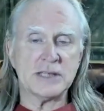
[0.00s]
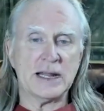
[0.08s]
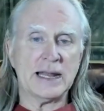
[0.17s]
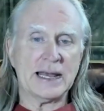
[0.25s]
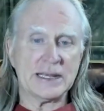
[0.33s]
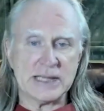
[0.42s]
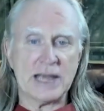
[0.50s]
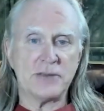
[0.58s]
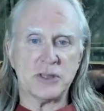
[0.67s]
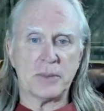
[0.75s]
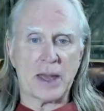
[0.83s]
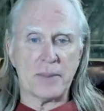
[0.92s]
It's like I said,
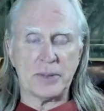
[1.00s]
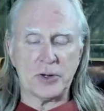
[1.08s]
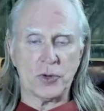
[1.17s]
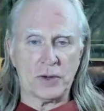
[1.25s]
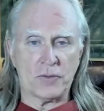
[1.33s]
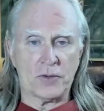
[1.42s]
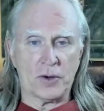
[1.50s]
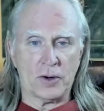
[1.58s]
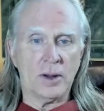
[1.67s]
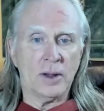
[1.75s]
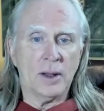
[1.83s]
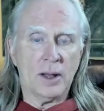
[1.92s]
it's something I've been doing
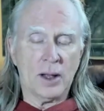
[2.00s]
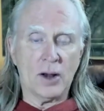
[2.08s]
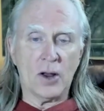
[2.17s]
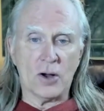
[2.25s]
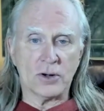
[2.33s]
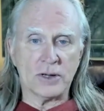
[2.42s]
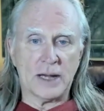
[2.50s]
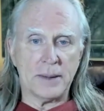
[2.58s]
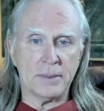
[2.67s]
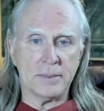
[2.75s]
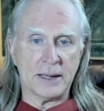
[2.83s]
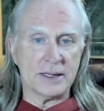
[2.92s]
for a long
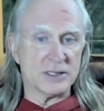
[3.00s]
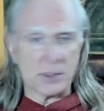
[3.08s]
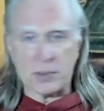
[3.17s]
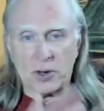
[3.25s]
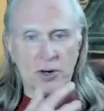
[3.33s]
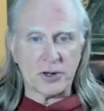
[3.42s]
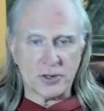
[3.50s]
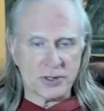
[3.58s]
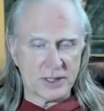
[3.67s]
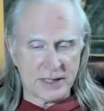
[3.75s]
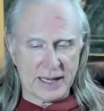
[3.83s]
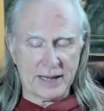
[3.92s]
time. I did some earlier
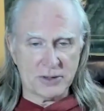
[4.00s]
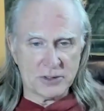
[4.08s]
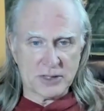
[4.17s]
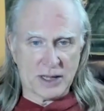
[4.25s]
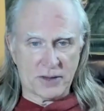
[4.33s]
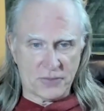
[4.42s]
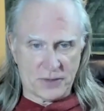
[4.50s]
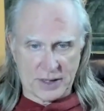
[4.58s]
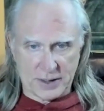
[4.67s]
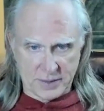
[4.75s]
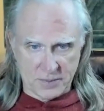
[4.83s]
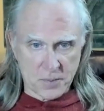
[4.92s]
today, and it's a lot of
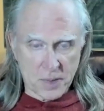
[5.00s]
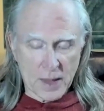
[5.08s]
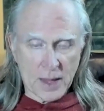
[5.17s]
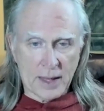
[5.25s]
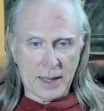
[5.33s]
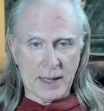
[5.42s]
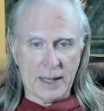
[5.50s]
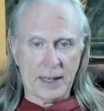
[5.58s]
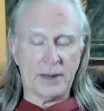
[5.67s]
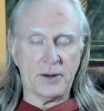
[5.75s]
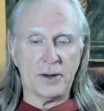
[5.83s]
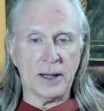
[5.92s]
fun. And
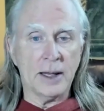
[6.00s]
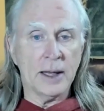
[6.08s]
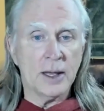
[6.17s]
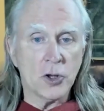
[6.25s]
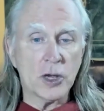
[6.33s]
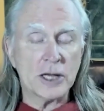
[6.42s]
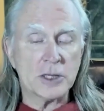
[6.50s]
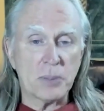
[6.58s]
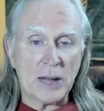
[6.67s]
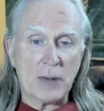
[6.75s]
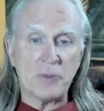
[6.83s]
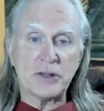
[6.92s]
and uh, you get to
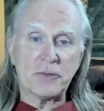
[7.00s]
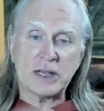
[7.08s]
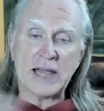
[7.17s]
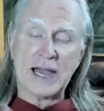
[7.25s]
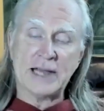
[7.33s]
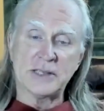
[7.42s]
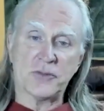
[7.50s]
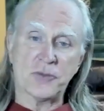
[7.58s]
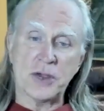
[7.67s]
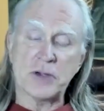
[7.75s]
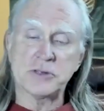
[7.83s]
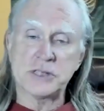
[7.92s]
play with different kinds of
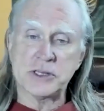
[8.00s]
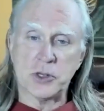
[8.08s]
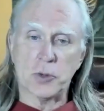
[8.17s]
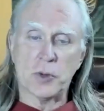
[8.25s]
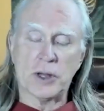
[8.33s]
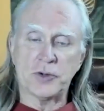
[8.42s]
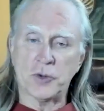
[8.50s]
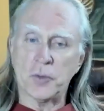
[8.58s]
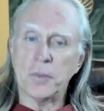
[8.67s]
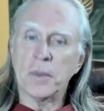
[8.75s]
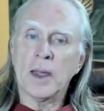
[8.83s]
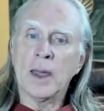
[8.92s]
frequencies that you want
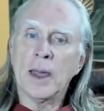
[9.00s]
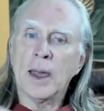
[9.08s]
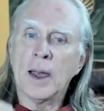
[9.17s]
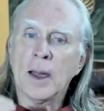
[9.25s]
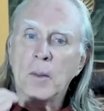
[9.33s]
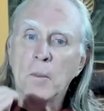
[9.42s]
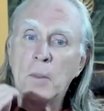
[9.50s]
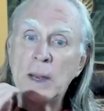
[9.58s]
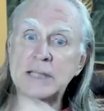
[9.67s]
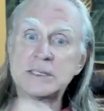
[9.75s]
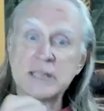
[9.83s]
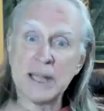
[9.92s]
to,
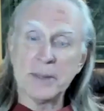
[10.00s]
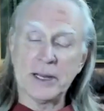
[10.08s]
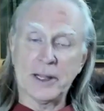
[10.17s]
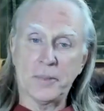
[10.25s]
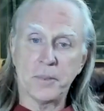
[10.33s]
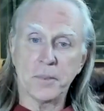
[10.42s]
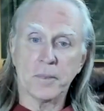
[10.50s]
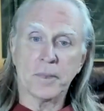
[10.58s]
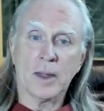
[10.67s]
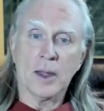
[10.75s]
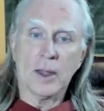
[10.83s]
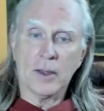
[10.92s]
but it's limited,
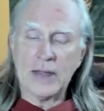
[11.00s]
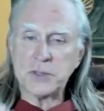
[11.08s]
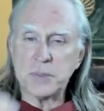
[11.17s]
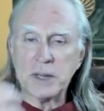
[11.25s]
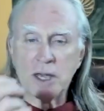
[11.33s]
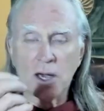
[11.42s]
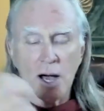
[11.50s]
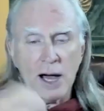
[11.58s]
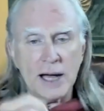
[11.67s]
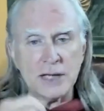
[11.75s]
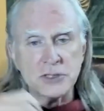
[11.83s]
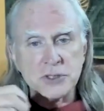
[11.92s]
and that's
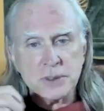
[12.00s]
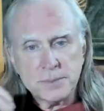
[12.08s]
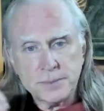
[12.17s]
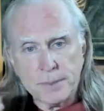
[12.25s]
because